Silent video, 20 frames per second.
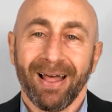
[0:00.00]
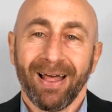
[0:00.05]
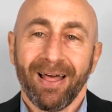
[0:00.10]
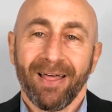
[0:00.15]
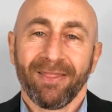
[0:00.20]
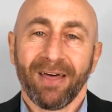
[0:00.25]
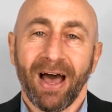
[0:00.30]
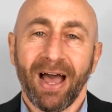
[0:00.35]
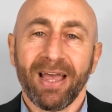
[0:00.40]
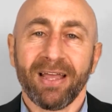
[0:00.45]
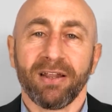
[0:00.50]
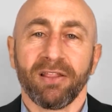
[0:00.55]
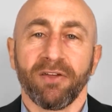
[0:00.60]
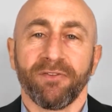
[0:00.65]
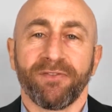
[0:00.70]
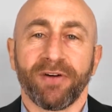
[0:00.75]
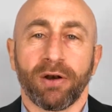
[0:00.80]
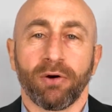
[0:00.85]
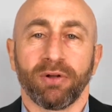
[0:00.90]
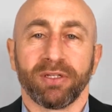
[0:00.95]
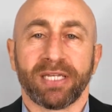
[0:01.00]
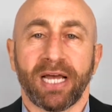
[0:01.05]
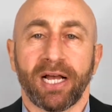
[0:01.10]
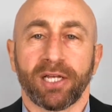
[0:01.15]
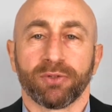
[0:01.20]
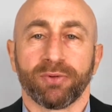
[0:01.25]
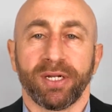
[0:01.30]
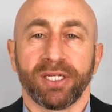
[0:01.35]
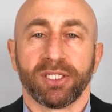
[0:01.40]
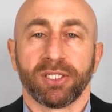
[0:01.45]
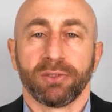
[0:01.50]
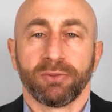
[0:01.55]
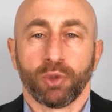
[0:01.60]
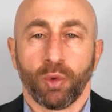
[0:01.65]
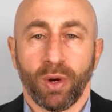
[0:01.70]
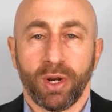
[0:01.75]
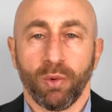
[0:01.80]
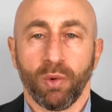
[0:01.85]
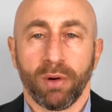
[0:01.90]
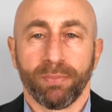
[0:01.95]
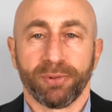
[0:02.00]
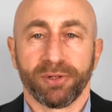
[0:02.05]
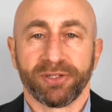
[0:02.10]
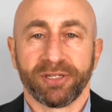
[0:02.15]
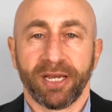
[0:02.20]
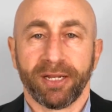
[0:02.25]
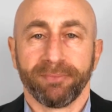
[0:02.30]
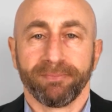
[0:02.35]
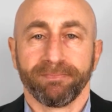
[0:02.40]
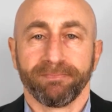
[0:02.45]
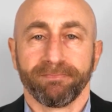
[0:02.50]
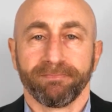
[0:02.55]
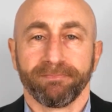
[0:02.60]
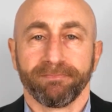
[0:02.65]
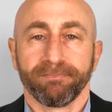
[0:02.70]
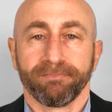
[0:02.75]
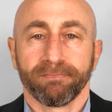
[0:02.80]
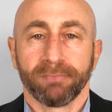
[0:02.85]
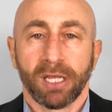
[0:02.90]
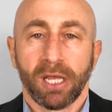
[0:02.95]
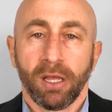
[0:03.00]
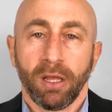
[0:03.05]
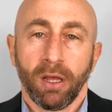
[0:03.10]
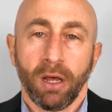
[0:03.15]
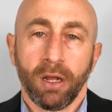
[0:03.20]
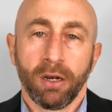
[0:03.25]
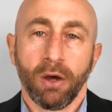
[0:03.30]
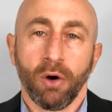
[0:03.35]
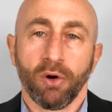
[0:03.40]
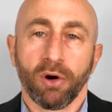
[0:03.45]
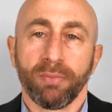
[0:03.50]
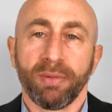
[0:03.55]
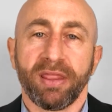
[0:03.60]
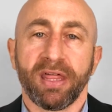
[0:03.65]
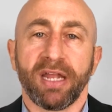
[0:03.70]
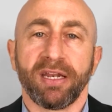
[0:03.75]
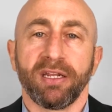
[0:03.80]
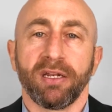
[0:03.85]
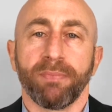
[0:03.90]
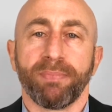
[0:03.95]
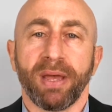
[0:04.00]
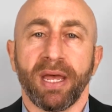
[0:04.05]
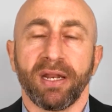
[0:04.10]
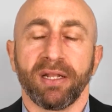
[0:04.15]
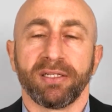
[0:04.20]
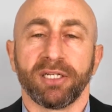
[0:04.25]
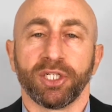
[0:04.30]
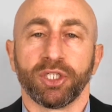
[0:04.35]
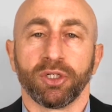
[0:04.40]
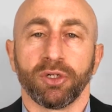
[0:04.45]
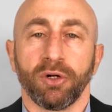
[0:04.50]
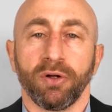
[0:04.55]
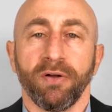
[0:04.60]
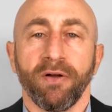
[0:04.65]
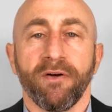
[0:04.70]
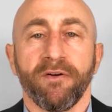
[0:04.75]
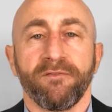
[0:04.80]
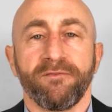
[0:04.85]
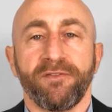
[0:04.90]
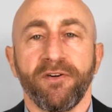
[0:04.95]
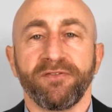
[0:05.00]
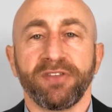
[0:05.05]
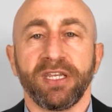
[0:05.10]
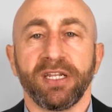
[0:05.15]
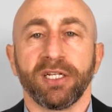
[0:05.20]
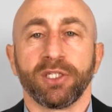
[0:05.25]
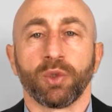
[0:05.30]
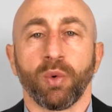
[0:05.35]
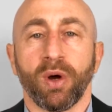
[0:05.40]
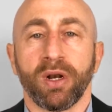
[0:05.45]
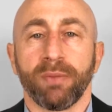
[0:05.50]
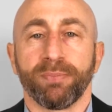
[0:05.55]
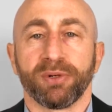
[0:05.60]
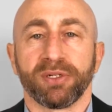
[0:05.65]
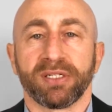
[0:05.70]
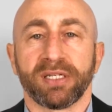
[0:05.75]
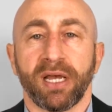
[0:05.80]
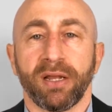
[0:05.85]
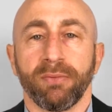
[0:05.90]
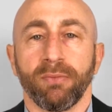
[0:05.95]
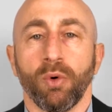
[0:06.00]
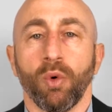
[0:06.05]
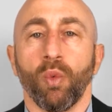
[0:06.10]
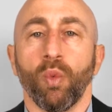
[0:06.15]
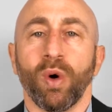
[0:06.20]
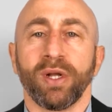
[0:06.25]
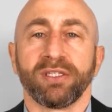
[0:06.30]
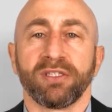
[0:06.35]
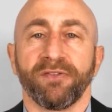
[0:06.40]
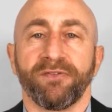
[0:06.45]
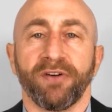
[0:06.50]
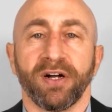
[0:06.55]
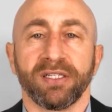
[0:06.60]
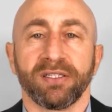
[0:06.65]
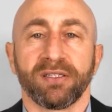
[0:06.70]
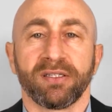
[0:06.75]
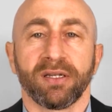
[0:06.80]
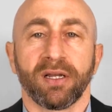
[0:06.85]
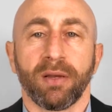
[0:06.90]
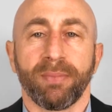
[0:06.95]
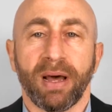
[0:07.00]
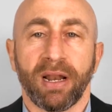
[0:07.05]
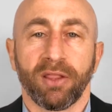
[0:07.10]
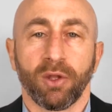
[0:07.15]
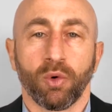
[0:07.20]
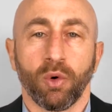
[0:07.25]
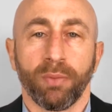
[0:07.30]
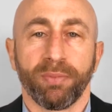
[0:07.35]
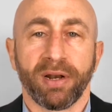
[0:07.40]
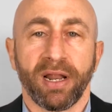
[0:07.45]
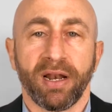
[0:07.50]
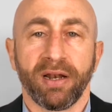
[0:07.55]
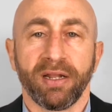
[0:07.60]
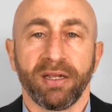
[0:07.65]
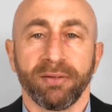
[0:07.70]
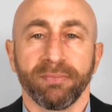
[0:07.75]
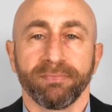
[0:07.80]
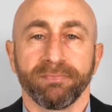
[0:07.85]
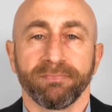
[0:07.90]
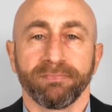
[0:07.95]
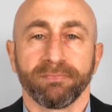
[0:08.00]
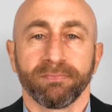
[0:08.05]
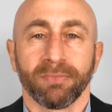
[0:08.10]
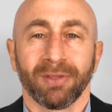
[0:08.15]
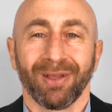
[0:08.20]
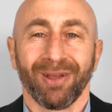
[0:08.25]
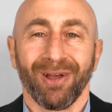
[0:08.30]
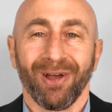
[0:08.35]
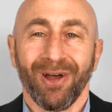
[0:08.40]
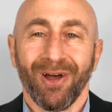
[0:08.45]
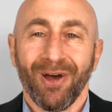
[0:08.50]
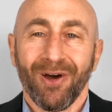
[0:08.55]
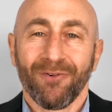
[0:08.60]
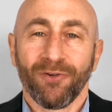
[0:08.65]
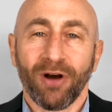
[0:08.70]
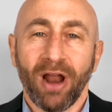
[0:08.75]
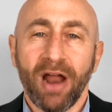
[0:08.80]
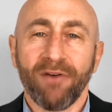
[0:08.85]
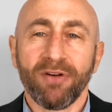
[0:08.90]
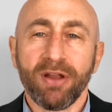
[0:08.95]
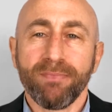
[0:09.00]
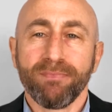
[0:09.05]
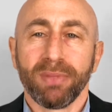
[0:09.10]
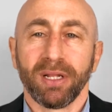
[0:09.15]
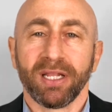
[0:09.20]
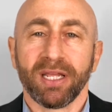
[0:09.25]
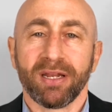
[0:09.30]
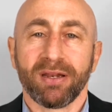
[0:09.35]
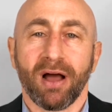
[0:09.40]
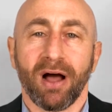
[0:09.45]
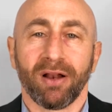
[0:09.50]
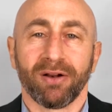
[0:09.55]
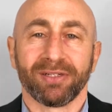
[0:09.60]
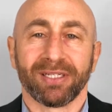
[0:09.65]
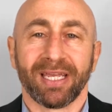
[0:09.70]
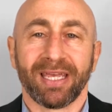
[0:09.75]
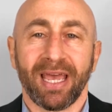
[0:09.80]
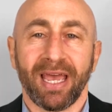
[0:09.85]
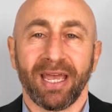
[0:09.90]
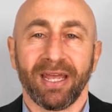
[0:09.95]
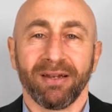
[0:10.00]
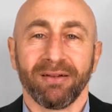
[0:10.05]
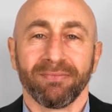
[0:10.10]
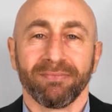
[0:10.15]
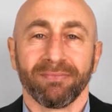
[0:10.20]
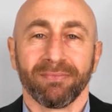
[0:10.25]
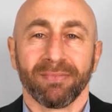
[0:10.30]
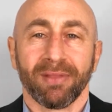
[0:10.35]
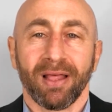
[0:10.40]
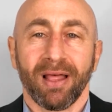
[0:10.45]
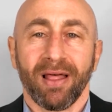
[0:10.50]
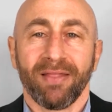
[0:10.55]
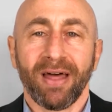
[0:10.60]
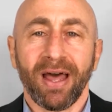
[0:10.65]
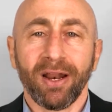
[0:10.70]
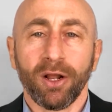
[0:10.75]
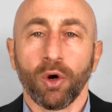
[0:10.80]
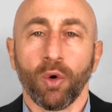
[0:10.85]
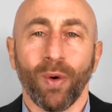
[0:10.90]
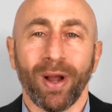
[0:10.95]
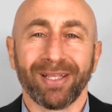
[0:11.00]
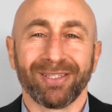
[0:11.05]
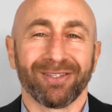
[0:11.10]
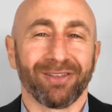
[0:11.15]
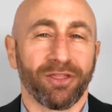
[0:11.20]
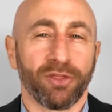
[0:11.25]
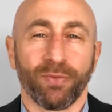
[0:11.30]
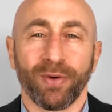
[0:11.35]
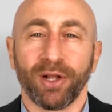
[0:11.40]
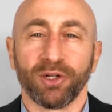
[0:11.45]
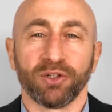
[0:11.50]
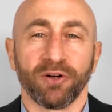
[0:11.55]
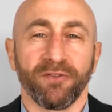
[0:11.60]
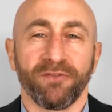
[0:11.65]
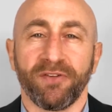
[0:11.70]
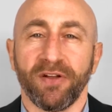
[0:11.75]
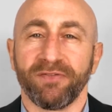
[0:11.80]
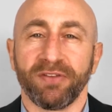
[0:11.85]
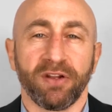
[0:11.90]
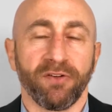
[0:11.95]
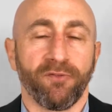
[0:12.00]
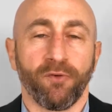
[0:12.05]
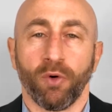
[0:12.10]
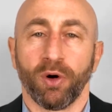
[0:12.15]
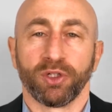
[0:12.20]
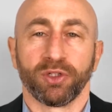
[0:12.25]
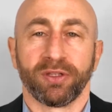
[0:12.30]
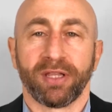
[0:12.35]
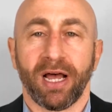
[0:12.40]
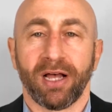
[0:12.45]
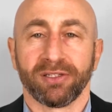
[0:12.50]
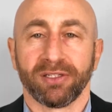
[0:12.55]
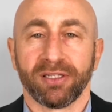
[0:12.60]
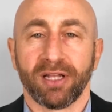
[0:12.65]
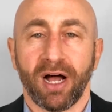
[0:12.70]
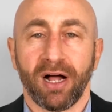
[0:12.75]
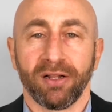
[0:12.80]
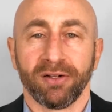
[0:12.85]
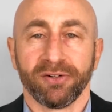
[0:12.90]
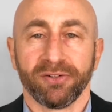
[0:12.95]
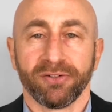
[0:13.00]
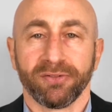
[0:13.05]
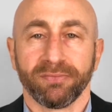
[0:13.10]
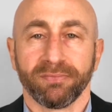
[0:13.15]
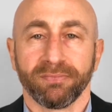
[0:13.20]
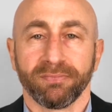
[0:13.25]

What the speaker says: The high end of the federal tax rate is 21%. An owner may then need to pay an additional 15 to 20% once the funds come out of the corporate entity. For every $1 million of gain, that equates to $350,000 to $400,000.